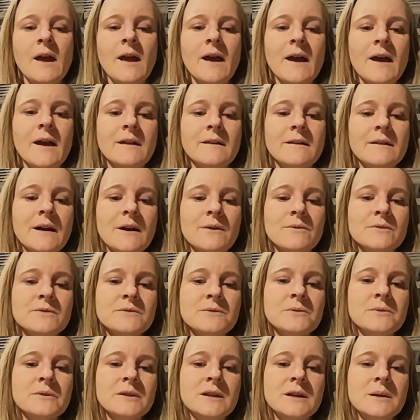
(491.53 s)
and that was
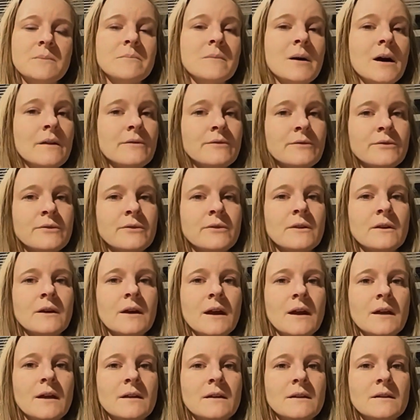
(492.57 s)
only a month,
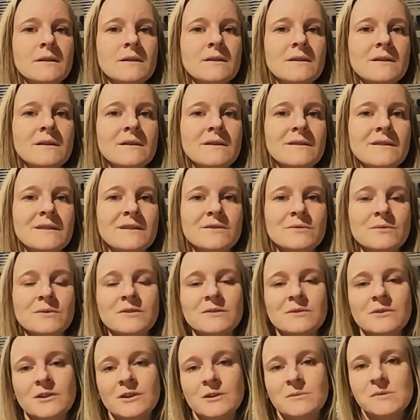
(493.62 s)
and this was
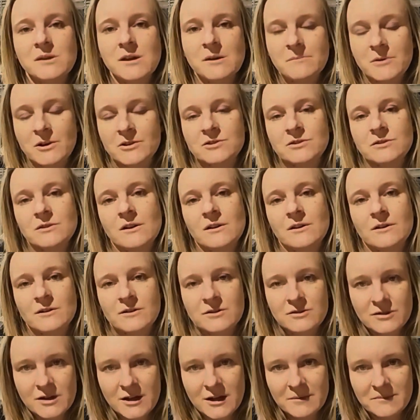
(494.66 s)
going to be a much longer
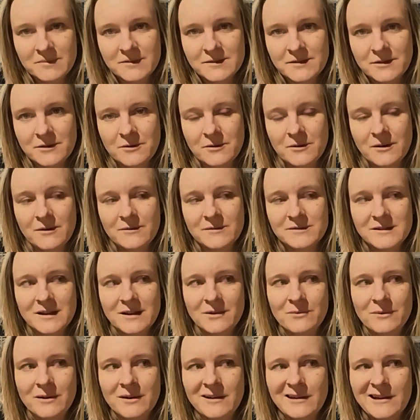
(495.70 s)
trip. So I was like,
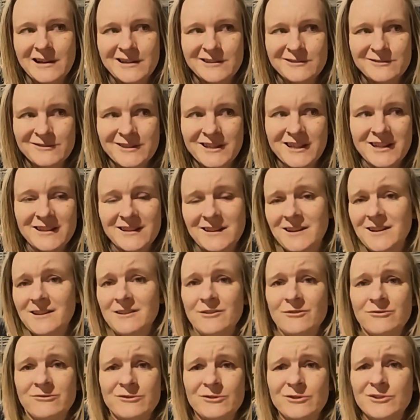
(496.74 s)
well, I don't think I can
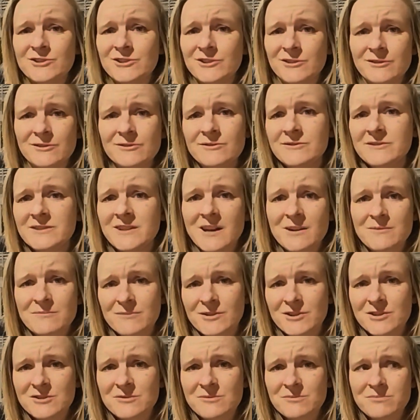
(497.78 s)
afford to lose that
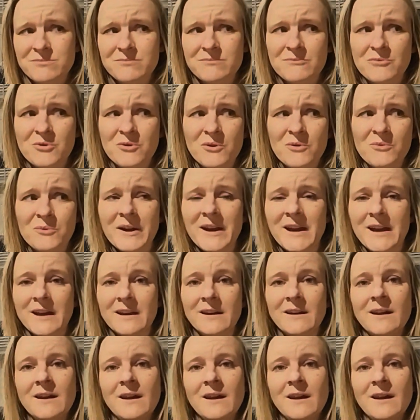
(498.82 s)
much more weight.